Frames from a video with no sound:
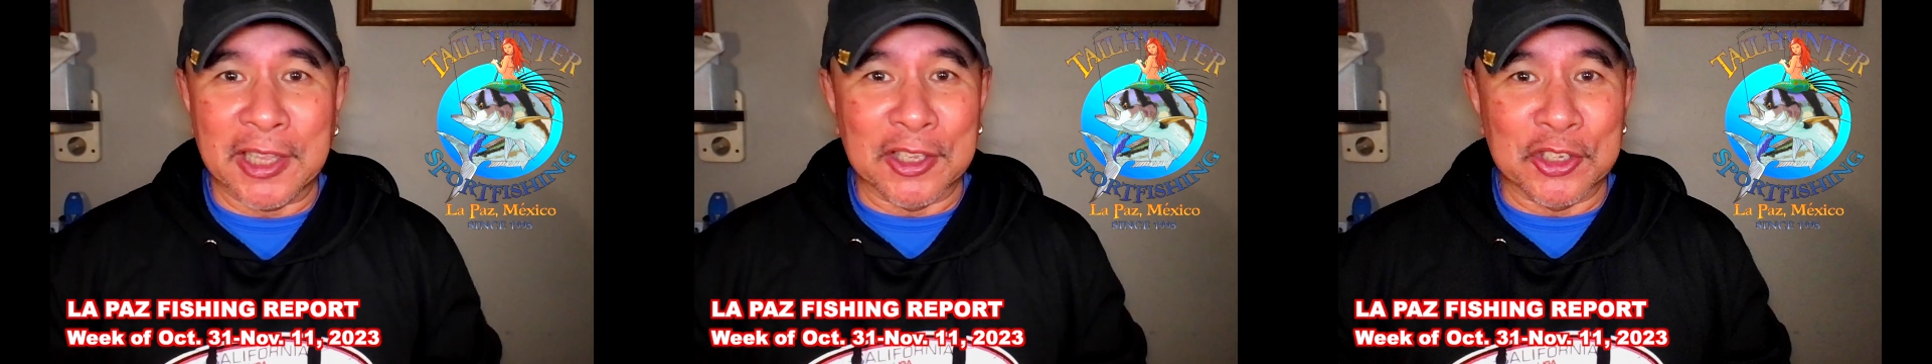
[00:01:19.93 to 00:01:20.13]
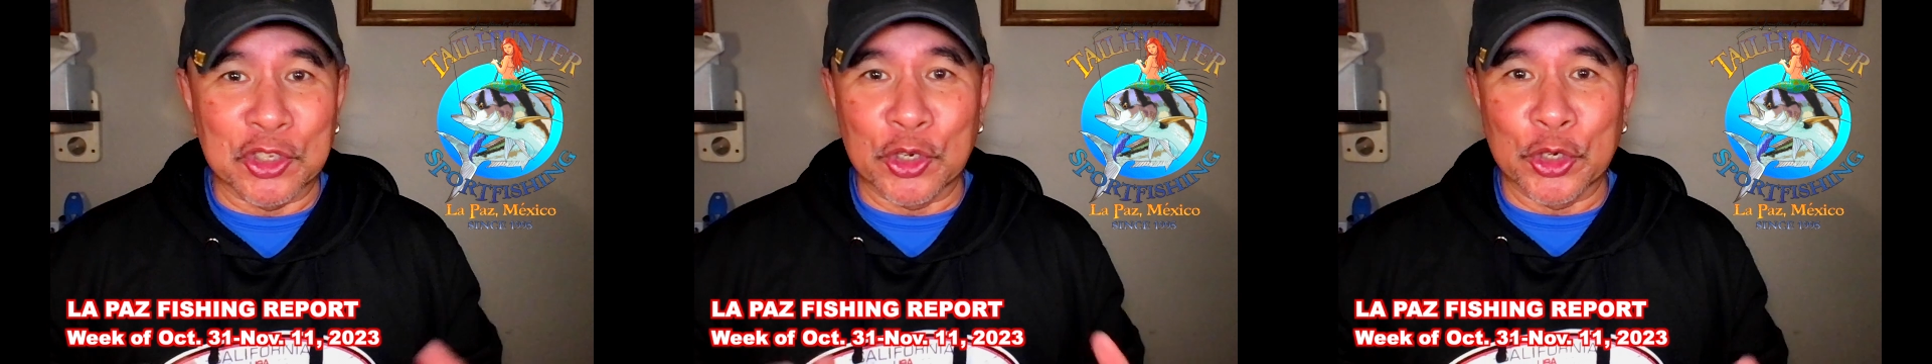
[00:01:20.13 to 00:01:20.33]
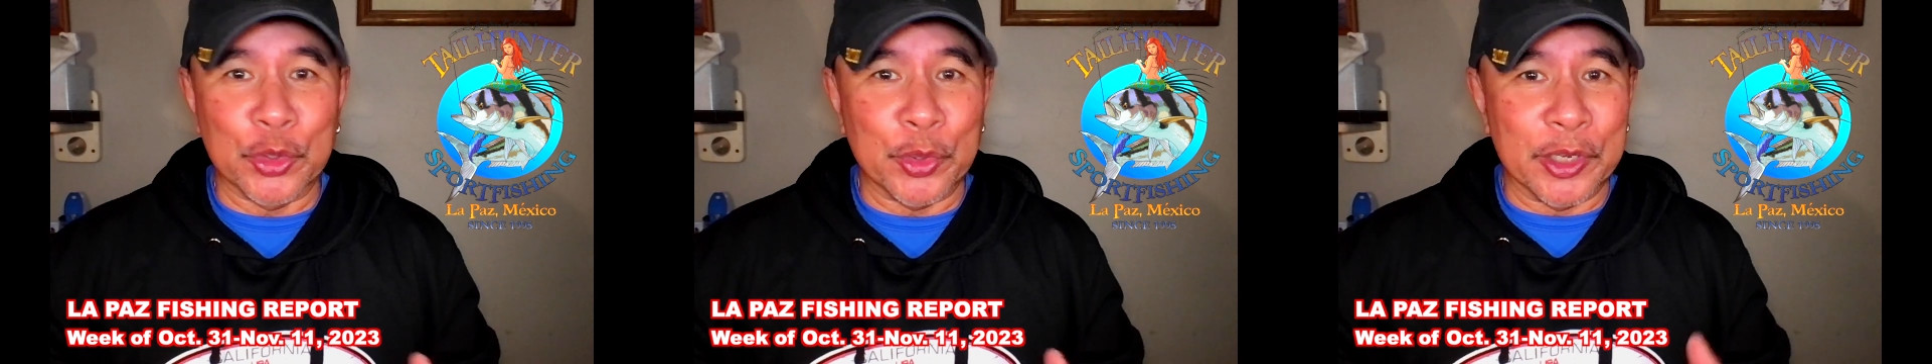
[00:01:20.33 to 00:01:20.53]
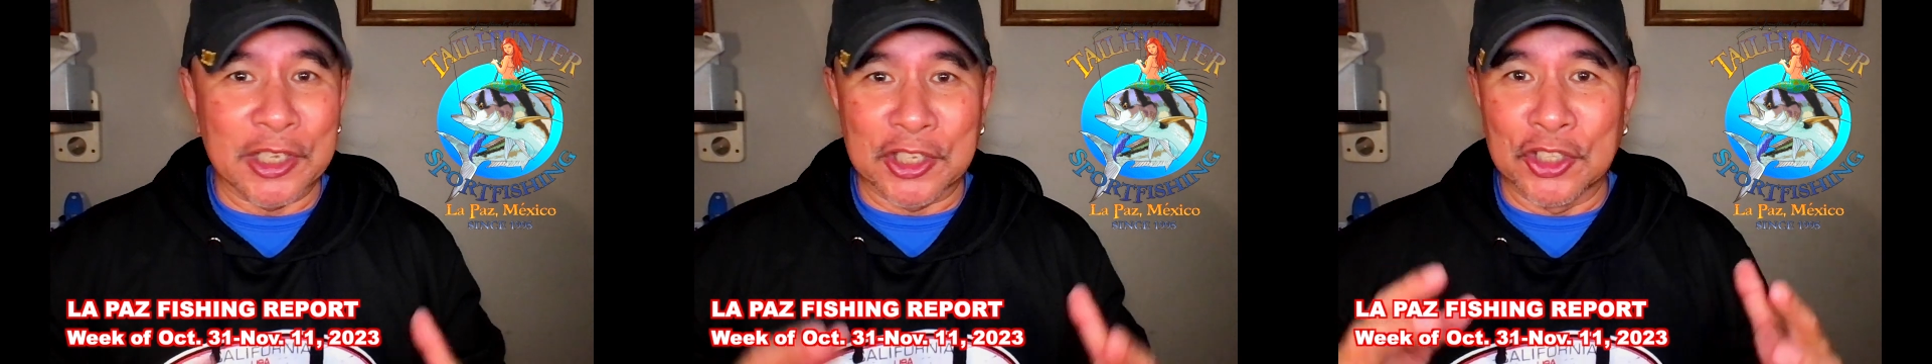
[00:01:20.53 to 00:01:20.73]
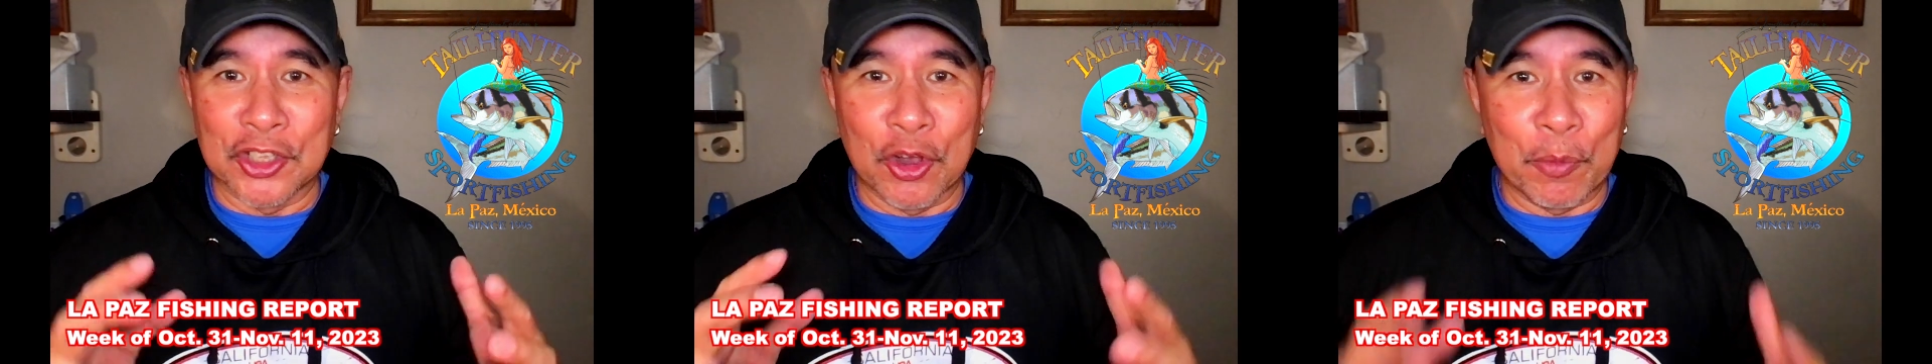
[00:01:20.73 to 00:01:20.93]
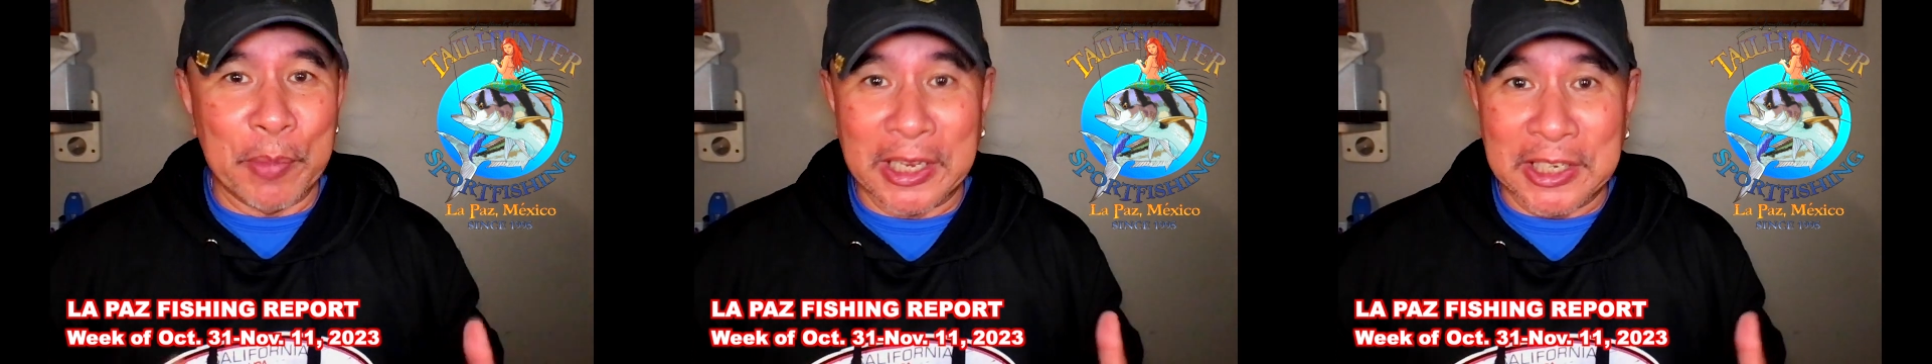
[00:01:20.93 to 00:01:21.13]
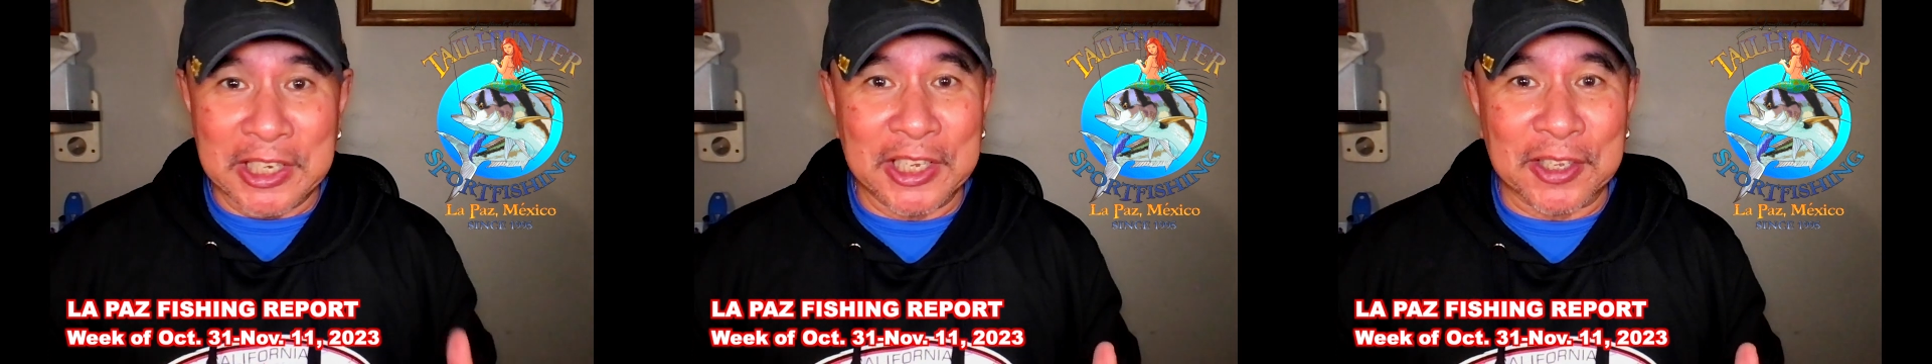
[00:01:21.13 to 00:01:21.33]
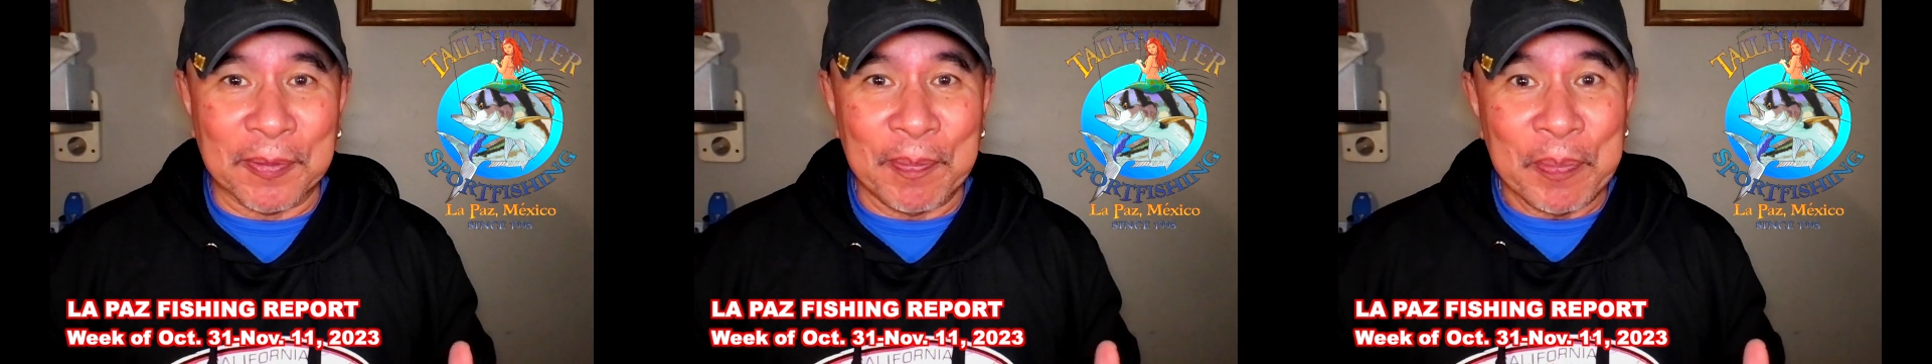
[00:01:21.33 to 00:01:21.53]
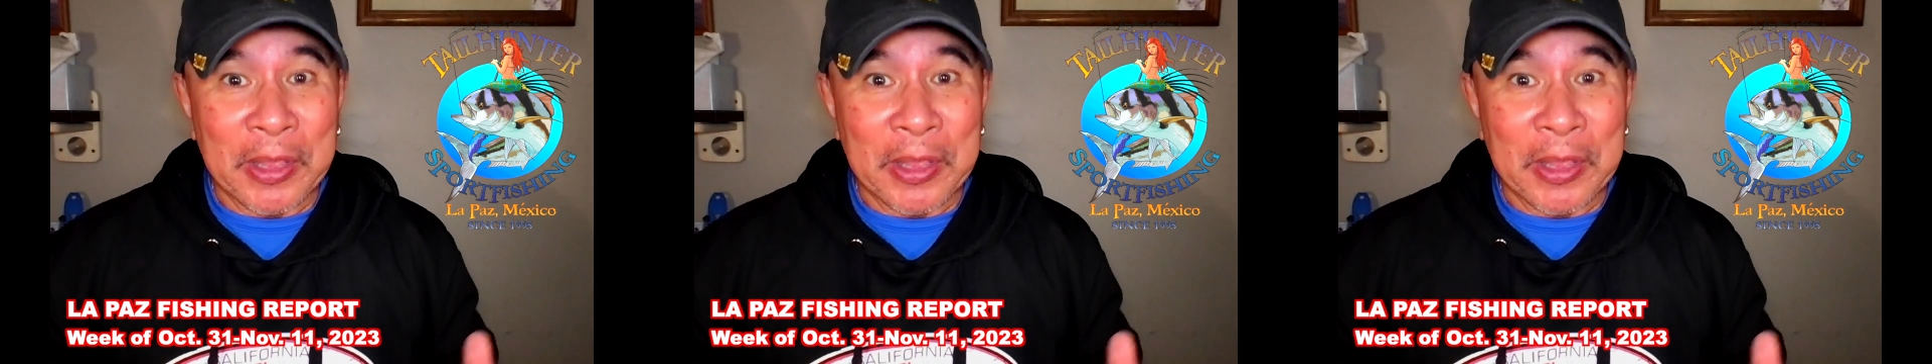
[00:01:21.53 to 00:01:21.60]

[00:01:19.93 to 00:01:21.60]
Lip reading: The surgery is no big deal.